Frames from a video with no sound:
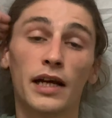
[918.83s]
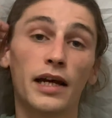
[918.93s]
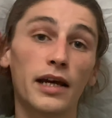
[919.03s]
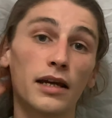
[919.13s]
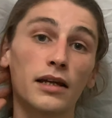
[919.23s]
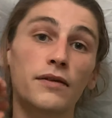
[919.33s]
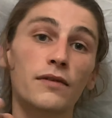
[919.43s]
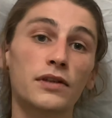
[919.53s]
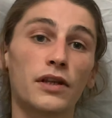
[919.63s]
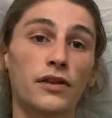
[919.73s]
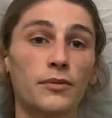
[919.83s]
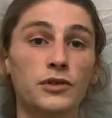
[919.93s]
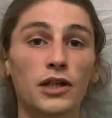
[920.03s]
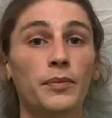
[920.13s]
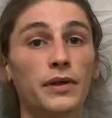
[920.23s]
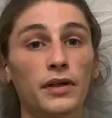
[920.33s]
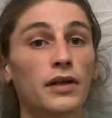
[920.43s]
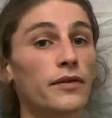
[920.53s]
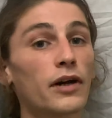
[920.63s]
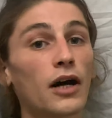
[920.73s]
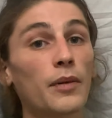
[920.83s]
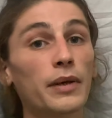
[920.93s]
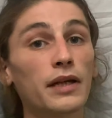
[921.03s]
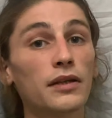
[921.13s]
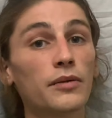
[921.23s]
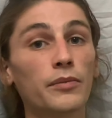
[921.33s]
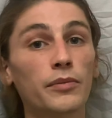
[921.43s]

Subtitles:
and give this a thumbs up and give a comment in the